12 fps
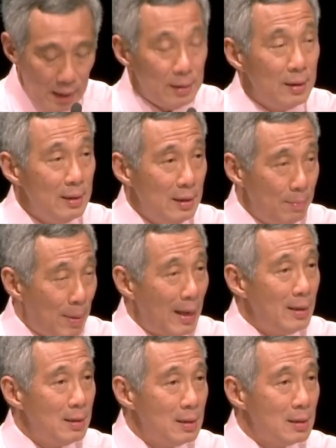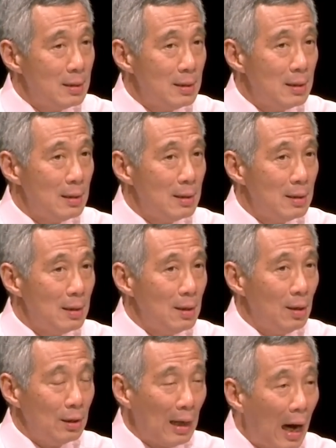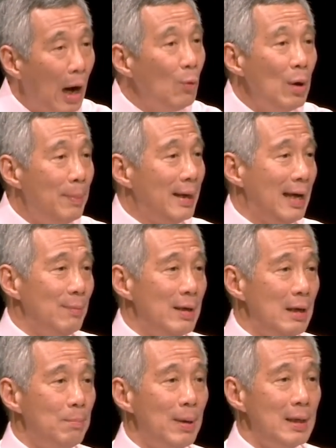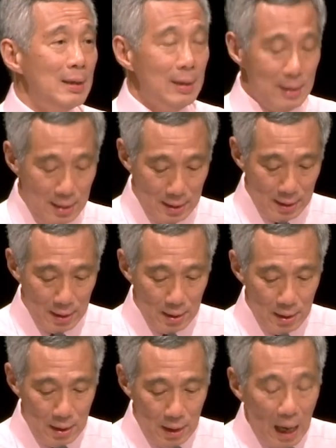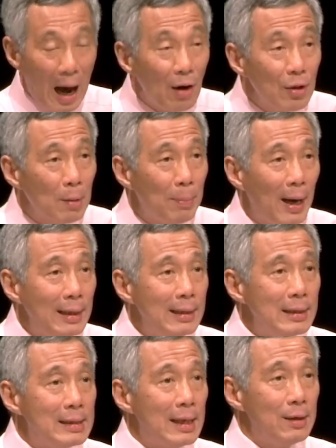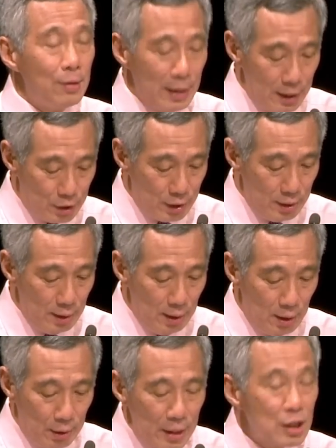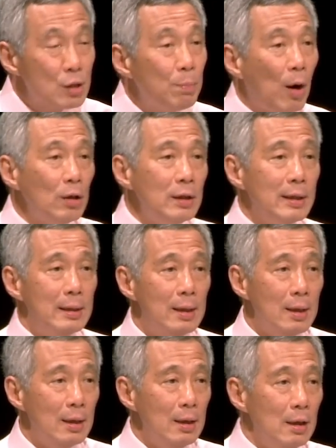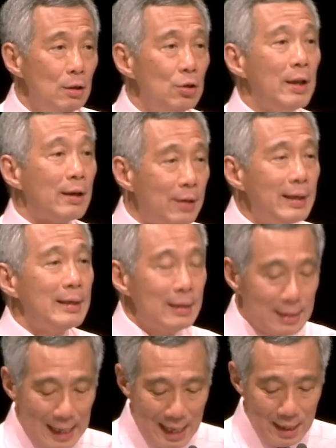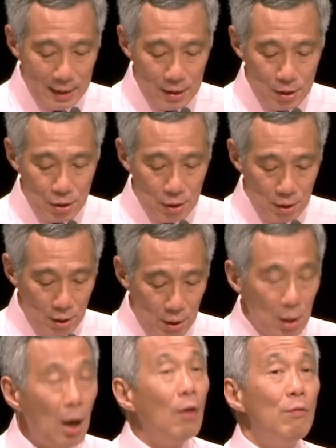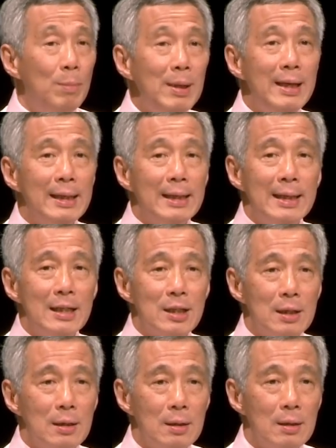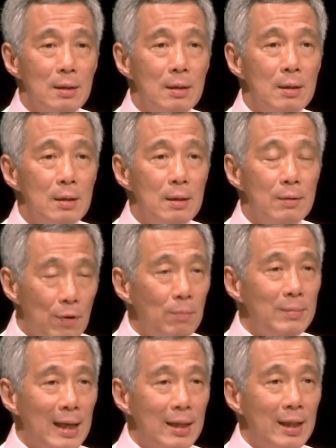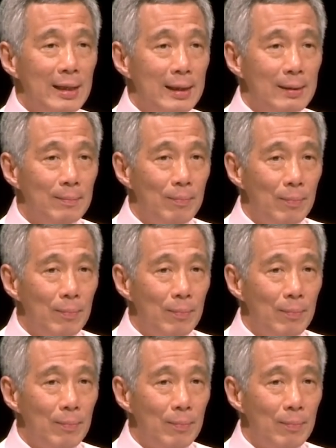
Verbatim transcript: It depends on how we became independent, how the pioneer generation responded to the critical challenge of building a nation from nothing,